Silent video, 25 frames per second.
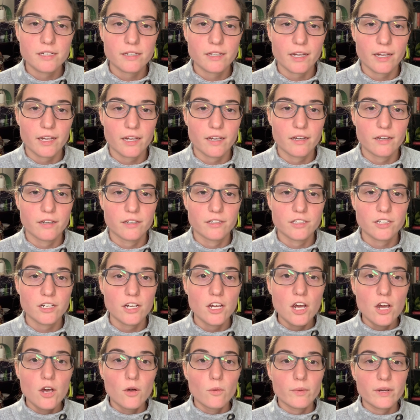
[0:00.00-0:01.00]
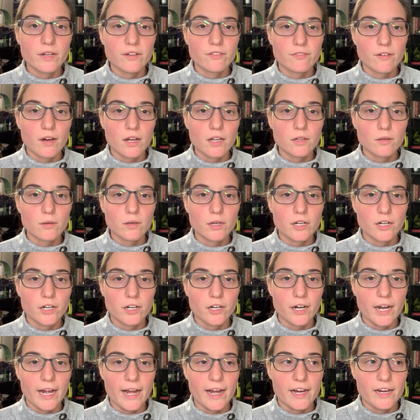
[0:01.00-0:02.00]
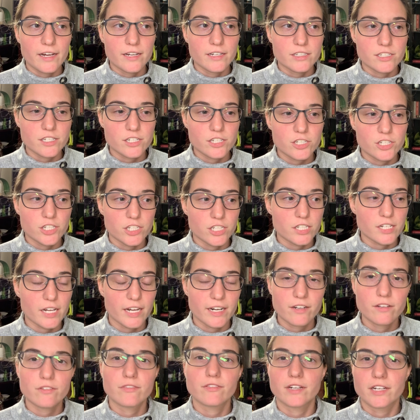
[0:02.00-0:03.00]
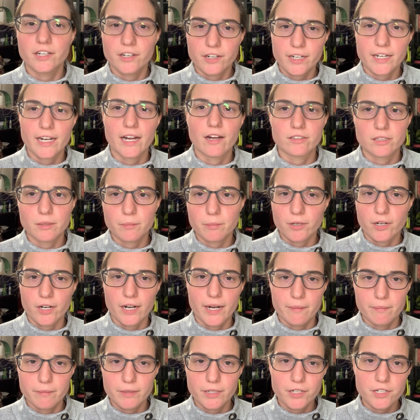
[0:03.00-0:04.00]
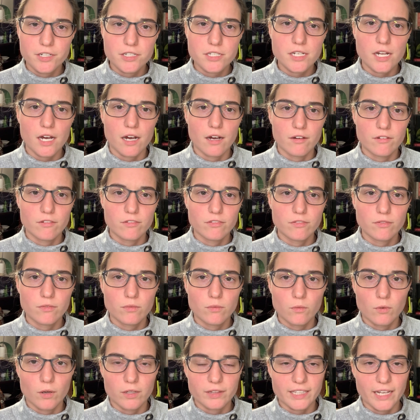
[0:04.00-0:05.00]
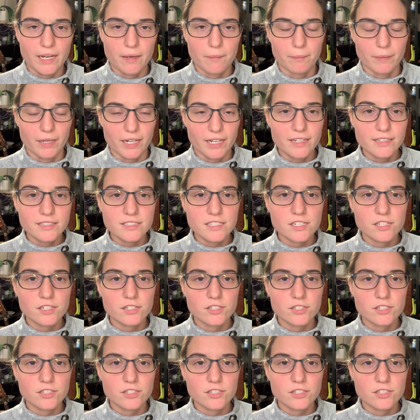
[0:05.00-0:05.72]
and we follow her as she's kind of figuring out the parameters of what that means.